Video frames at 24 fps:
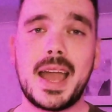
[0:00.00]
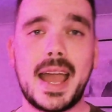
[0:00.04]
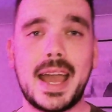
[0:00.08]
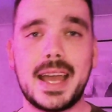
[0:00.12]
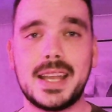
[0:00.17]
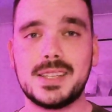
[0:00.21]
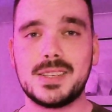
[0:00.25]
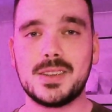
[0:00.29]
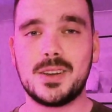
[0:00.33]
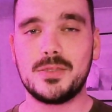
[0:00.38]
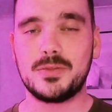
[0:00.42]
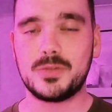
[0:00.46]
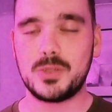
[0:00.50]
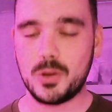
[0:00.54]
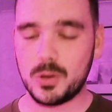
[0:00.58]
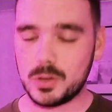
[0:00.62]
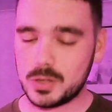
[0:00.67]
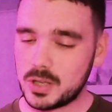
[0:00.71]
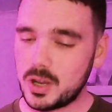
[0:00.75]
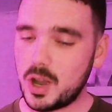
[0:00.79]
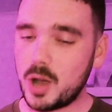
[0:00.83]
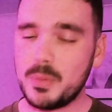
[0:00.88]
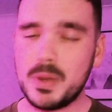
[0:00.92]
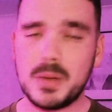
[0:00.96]
and of
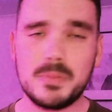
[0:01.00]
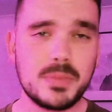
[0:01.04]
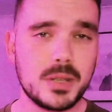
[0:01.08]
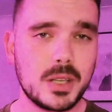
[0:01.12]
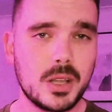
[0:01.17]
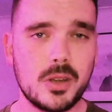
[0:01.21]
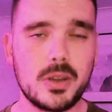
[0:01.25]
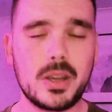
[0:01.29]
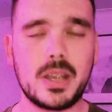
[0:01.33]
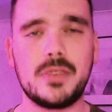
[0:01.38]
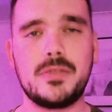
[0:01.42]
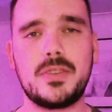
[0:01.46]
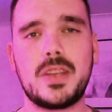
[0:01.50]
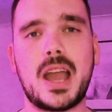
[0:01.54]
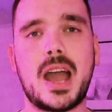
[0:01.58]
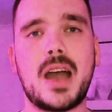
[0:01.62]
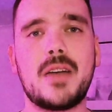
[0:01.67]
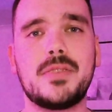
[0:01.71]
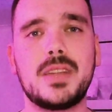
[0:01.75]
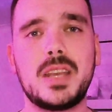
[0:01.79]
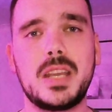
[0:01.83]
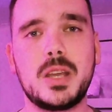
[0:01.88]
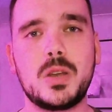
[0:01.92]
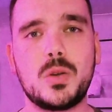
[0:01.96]
course, comment below if you
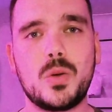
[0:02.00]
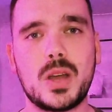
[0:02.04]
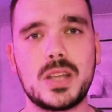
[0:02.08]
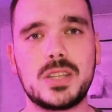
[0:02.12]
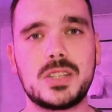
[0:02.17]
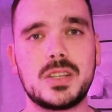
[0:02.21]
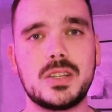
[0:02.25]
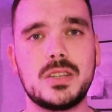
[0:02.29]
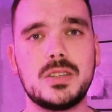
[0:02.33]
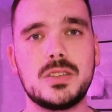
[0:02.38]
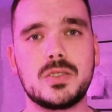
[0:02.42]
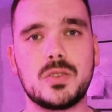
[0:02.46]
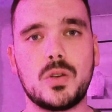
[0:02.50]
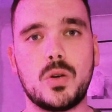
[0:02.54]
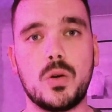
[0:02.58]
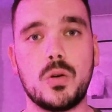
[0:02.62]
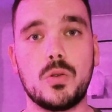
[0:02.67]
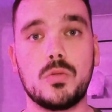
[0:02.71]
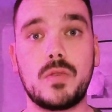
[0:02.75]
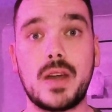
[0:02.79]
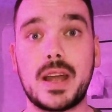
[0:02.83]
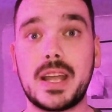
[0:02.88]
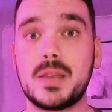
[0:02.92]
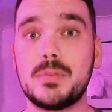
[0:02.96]
have any questions
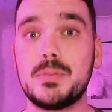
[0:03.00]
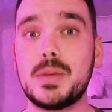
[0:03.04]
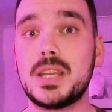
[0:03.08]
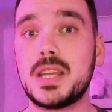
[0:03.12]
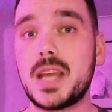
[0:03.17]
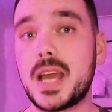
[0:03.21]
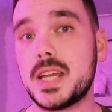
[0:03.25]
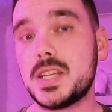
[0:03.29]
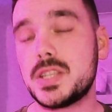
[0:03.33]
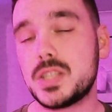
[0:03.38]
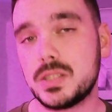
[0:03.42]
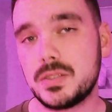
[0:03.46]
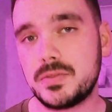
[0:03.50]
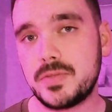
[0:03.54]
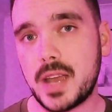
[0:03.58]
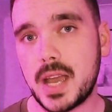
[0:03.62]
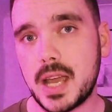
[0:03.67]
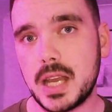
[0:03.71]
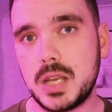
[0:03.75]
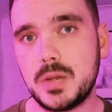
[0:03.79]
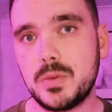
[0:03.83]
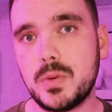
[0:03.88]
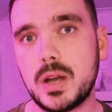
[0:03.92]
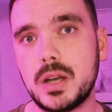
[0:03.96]
or recommendations for
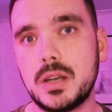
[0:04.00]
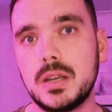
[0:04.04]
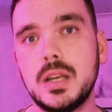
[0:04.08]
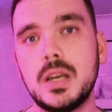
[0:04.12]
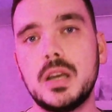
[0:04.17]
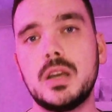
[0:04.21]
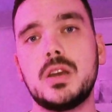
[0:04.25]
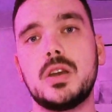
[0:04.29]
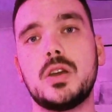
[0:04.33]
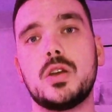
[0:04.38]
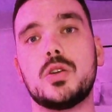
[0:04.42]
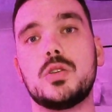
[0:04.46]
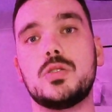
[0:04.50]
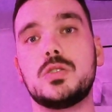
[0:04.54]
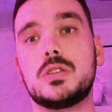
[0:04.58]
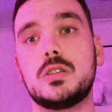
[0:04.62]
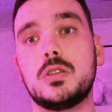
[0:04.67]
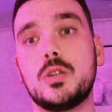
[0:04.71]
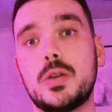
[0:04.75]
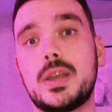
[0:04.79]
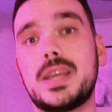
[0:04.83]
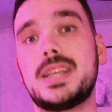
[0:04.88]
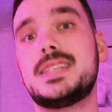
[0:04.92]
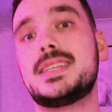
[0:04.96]
anyone who's
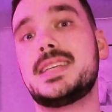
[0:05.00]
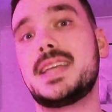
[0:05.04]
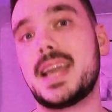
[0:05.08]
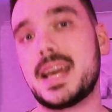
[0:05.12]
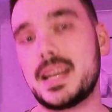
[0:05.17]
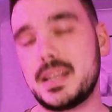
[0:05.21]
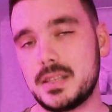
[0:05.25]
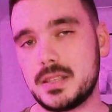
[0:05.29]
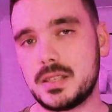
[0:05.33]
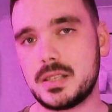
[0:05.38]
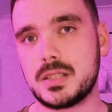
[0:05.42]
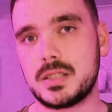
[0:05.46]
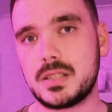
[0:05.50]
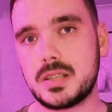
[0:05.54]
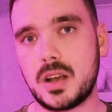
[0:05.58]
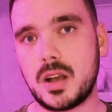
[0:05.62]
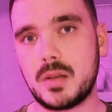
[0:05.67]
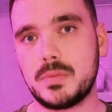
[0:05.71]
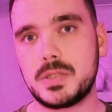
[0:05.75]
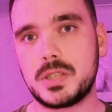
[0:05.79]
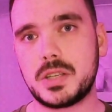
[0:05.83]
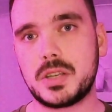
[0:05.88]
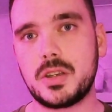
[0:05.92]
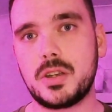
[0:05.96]
looking to get into
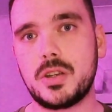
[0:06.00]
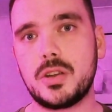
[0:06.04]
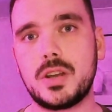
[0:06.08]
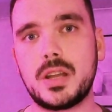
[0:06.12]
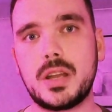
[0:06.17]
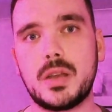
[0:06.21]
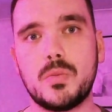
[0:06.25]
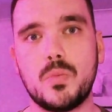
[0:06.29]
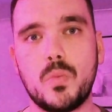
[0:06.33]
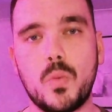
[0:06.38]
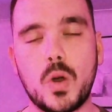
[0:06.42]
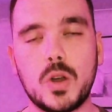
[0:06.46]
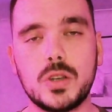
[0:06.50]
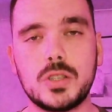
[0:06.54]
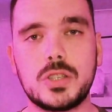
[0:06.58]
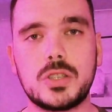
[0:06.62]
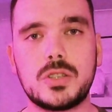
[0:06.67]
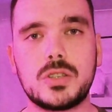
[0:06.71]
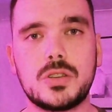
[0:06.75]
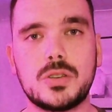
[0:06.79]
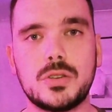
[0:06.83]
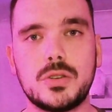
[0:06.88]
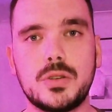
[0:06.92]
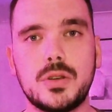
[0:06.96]
cybersecurity and
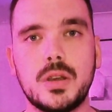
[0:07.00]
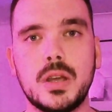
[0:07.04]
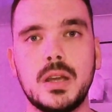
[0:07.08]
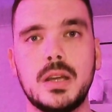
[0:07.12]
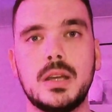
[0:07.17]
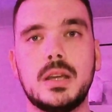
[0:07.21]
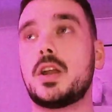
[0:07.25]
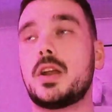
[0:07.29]
wants to,